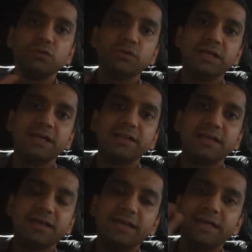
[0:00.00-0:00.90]
you will get
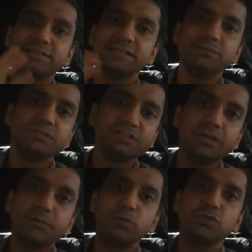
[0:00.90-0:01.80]

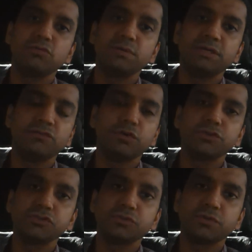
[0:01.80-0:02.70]
ABC amount of money for
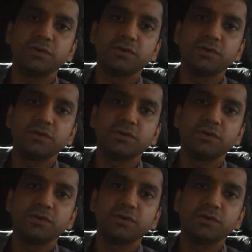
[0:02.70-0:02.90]
sure.